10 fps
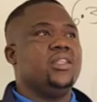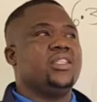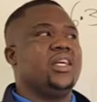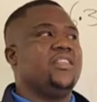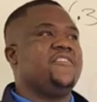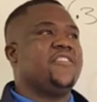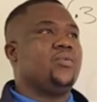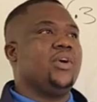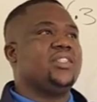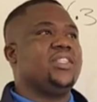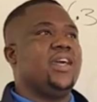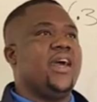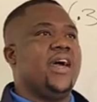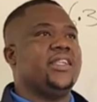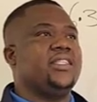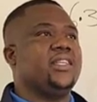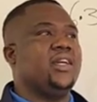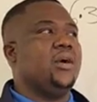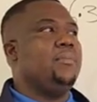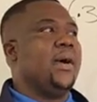These are the frequency
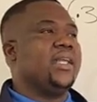heard